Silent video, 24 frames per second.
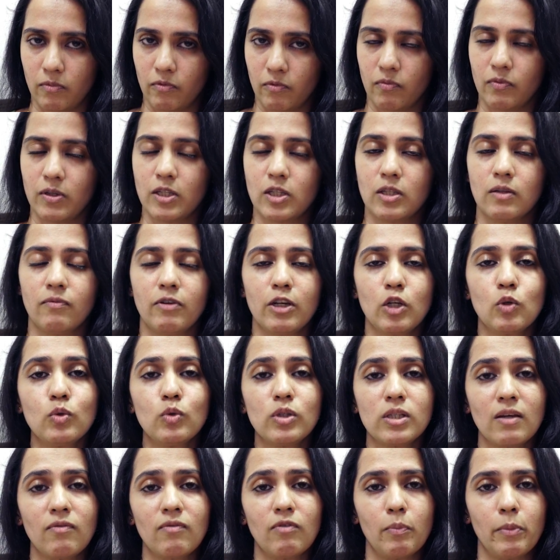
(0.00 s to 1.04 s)
We do
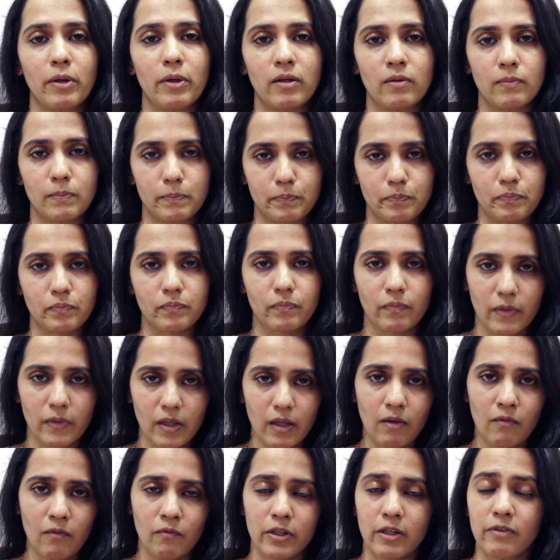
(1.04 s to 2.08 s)
see women
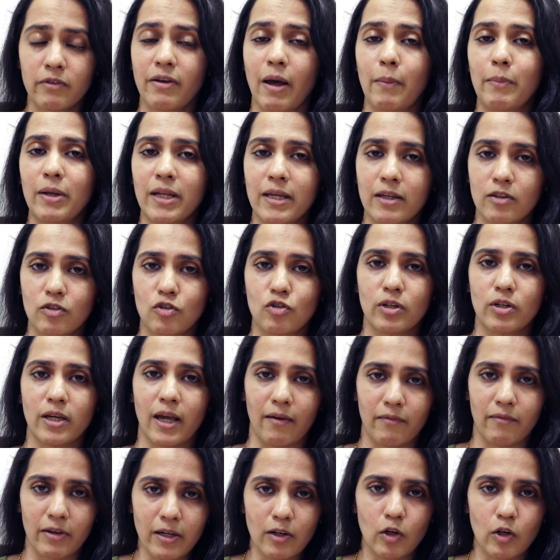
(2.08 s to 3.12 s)
with a family history
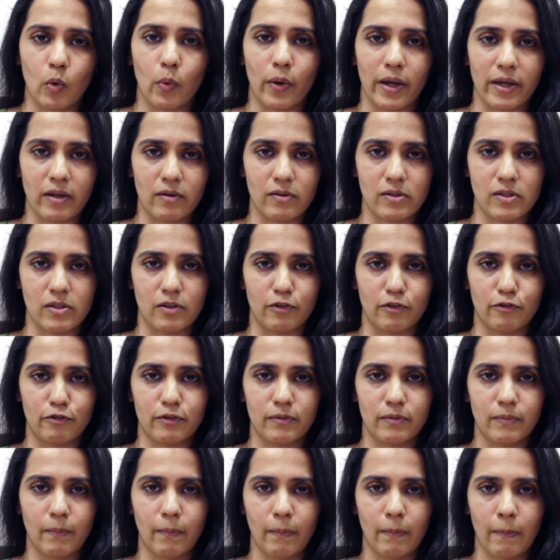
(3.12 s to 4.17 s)
having low egg reserve.
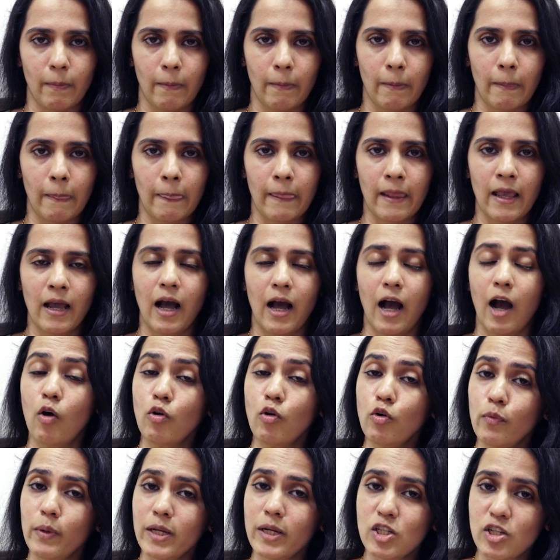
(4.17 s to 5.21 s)
How
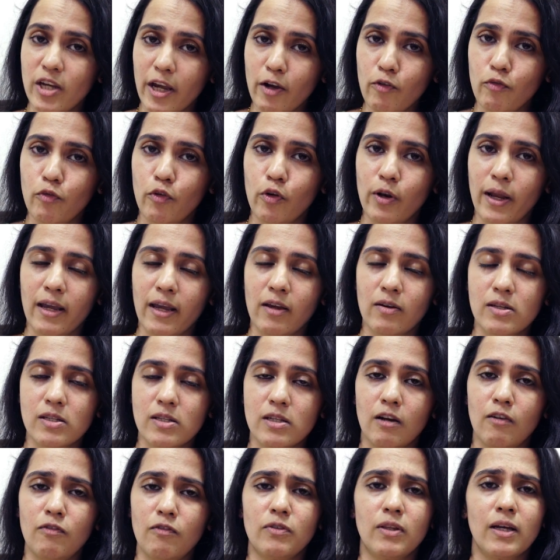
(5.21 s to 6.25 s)
do we check for egg
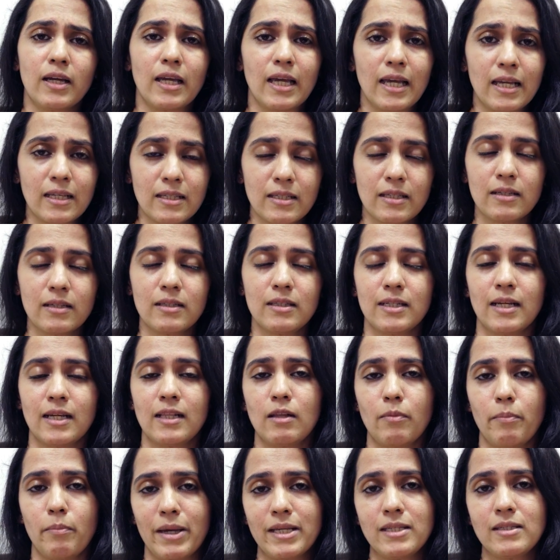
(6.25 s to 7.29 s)
reserve? The easiest and
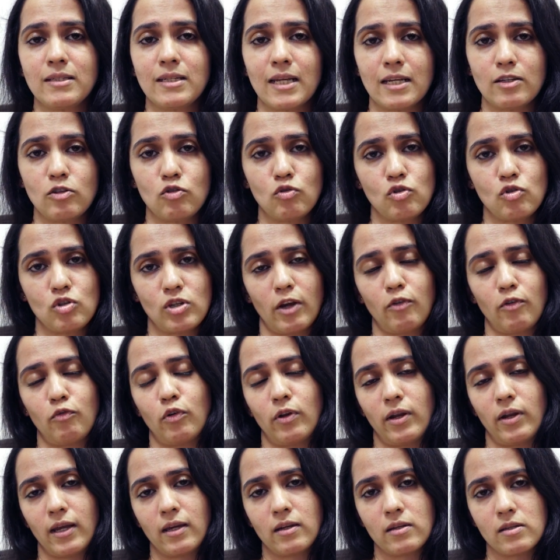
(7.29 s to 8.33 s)
the best test to check
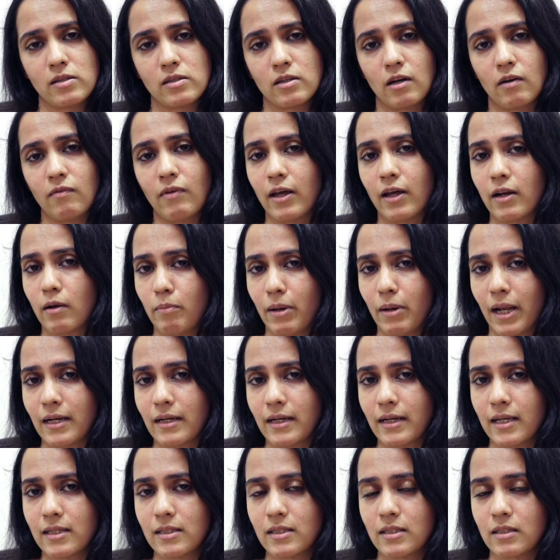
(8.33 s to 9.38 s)
for egg reserve are a blood
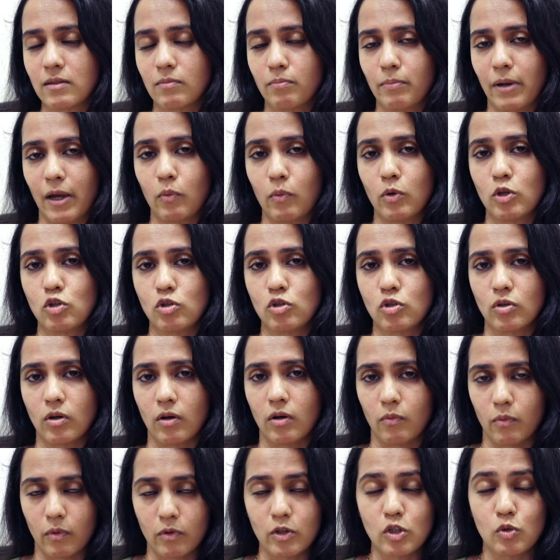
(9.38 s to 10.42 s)
test by
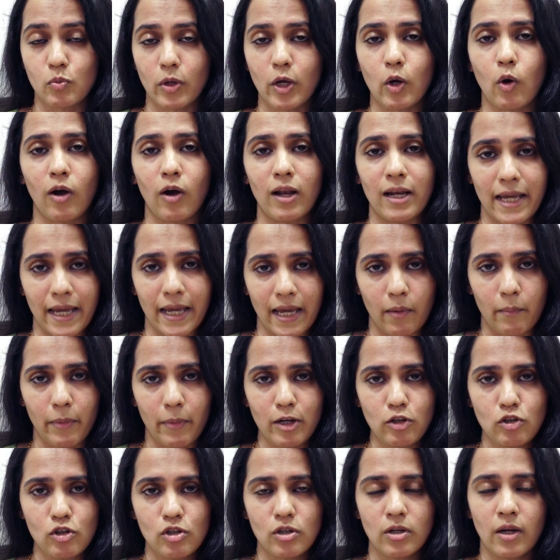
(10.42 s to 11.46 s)
which we call
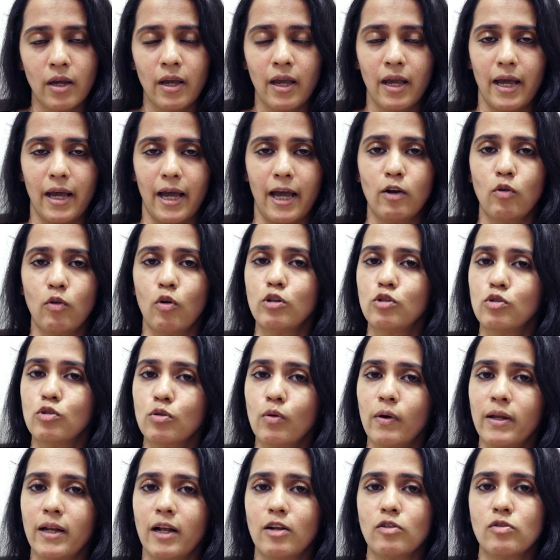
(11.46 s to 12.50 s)
AMH, and
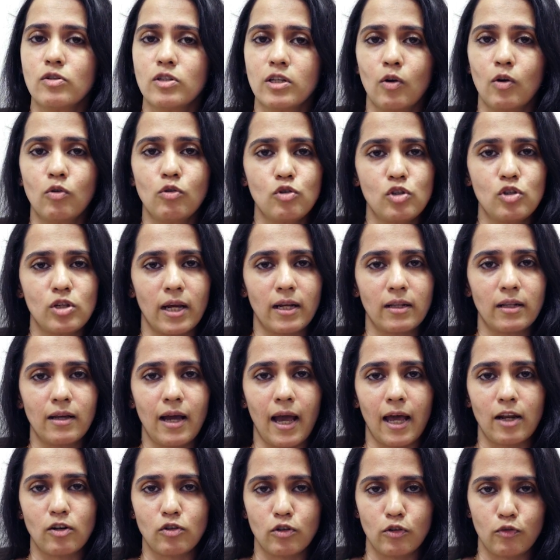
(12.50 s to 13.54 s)
also an ultrasound to check the
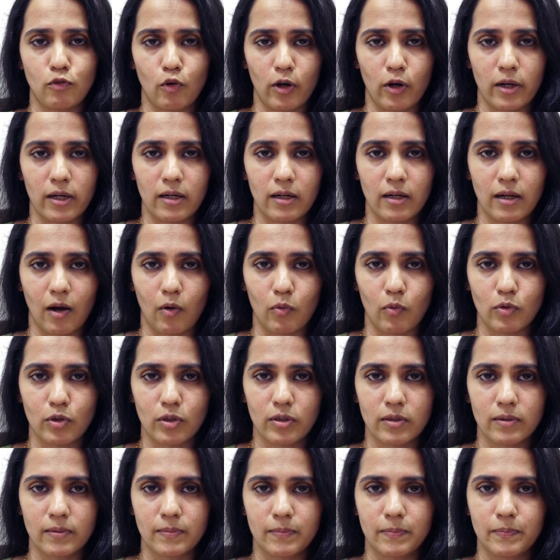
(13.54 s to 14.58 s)
antral follicle count.
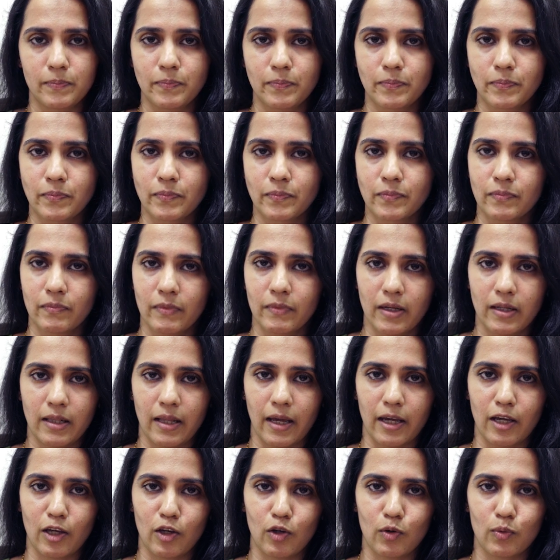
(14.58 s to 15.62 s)

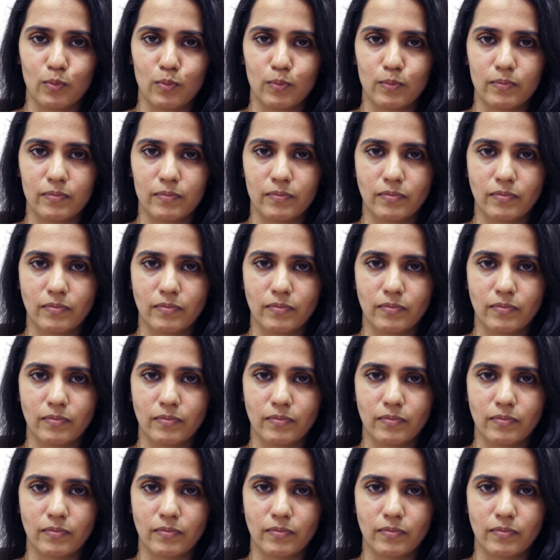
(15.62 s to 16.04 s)
Thank you.